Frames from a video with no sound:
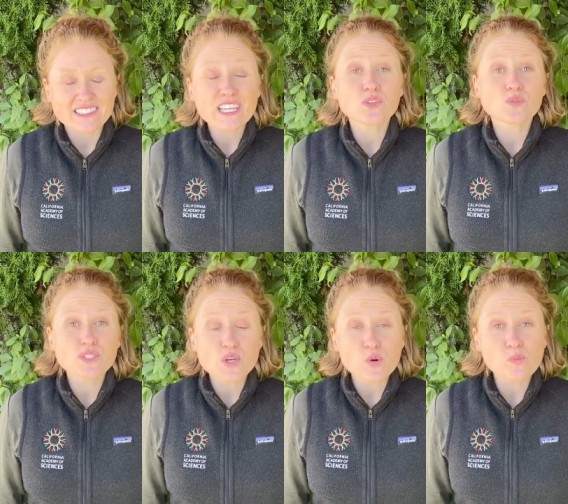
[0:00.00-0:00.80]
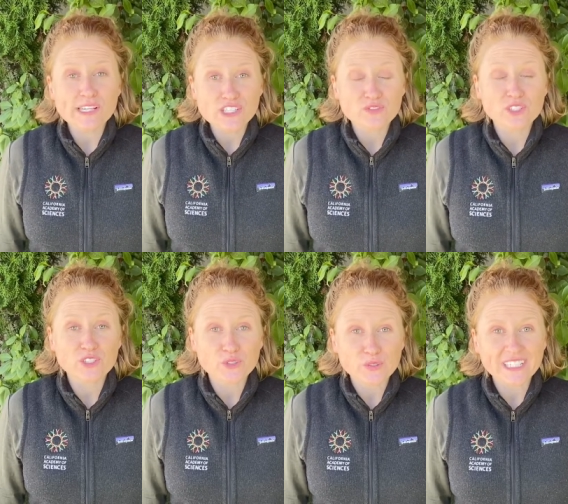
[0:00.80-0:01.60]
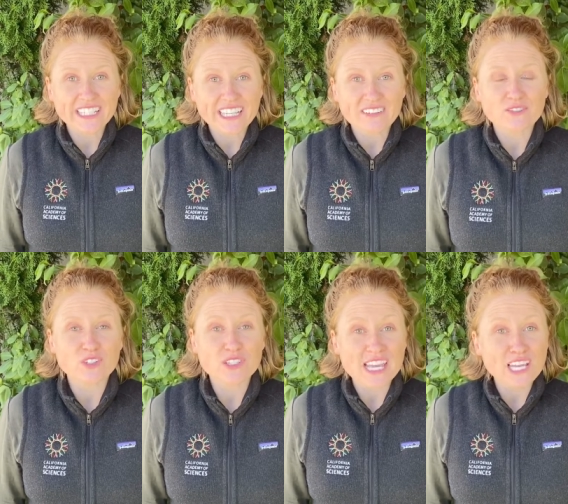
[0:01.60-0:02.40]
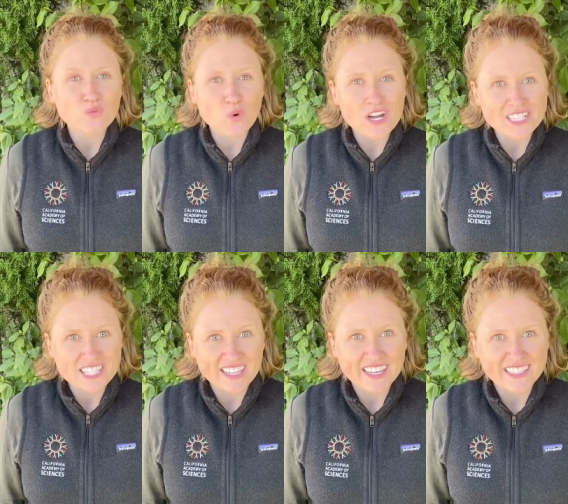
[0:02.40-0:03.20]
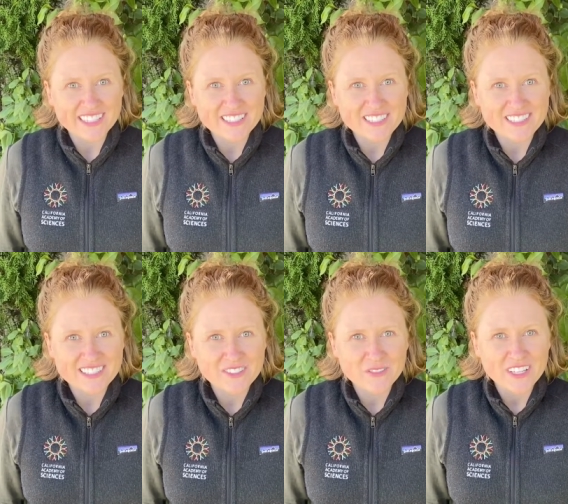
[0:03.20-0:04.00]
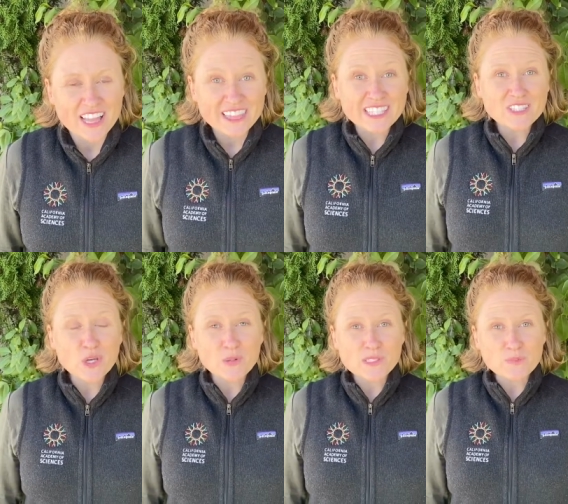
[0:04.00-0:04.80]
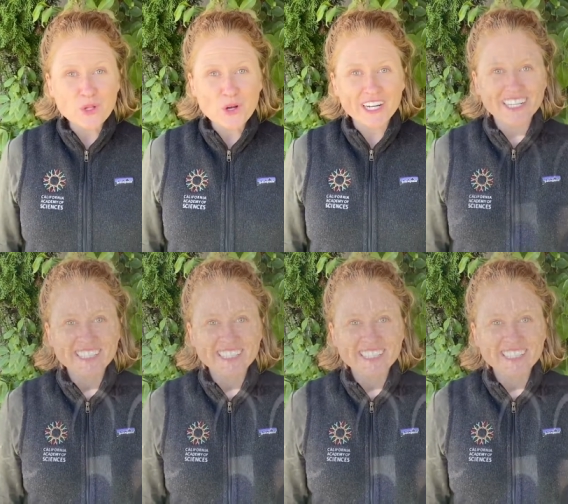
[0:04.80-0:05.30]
Thank you so much for tuning in for Sidewalk Science. Let's go explore!